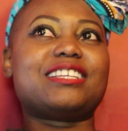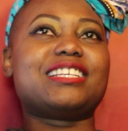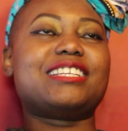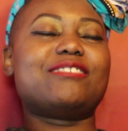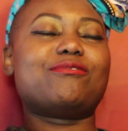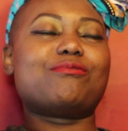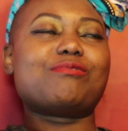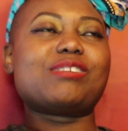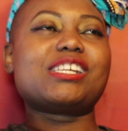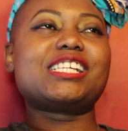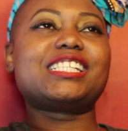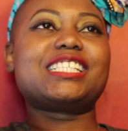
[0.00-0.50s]
It
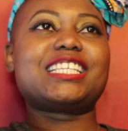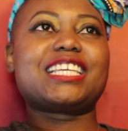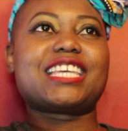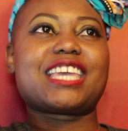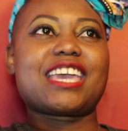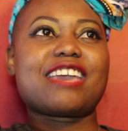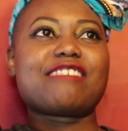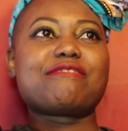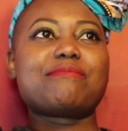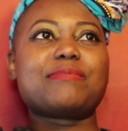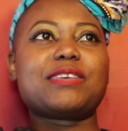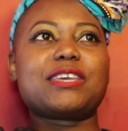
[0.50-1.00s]
really
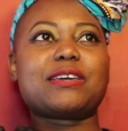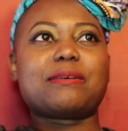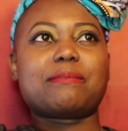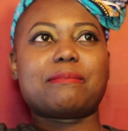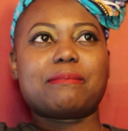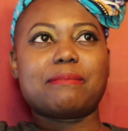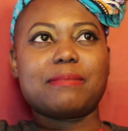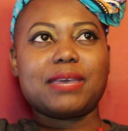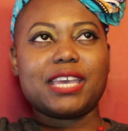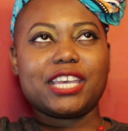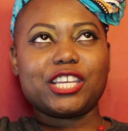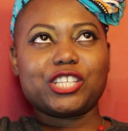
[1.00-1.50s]
gave me a
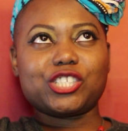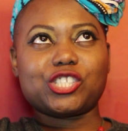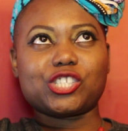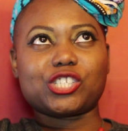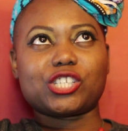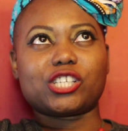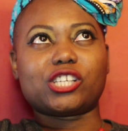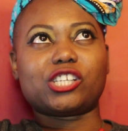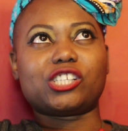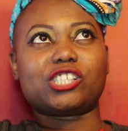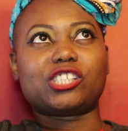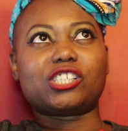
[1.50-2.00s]

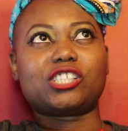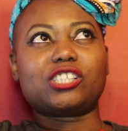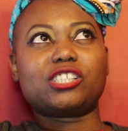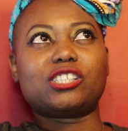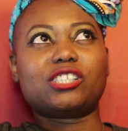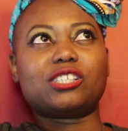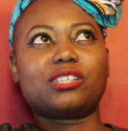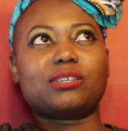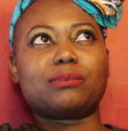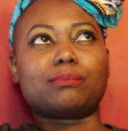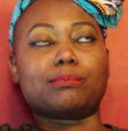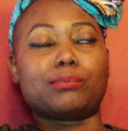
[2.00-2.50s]
major
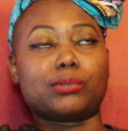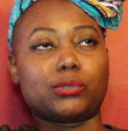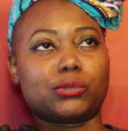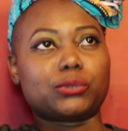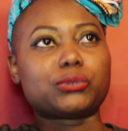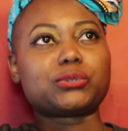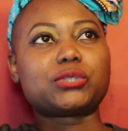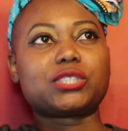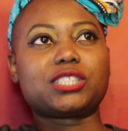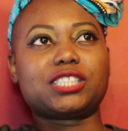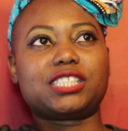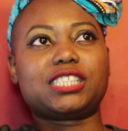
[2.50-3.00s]

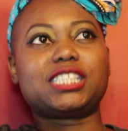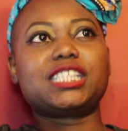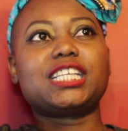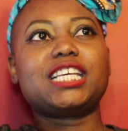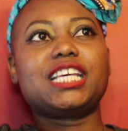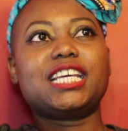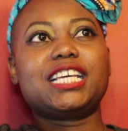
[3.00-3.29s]
boost.